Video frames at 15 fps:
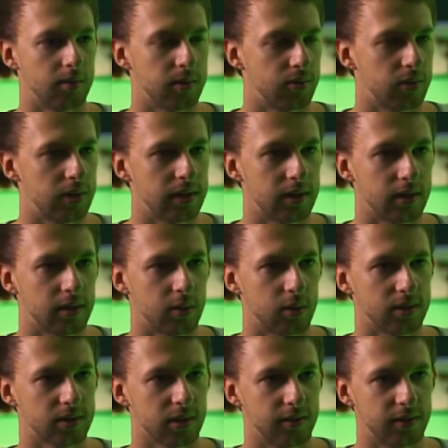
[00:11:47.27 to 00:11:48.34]
you really don't know
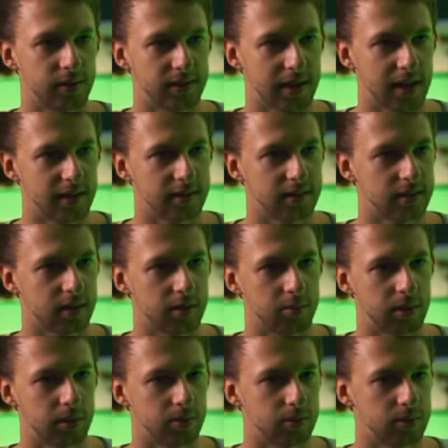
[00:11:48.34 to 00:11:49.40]
what's going through his head, so
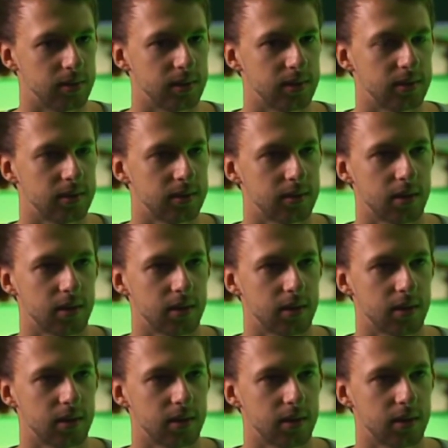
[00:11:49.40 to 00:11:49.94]
people just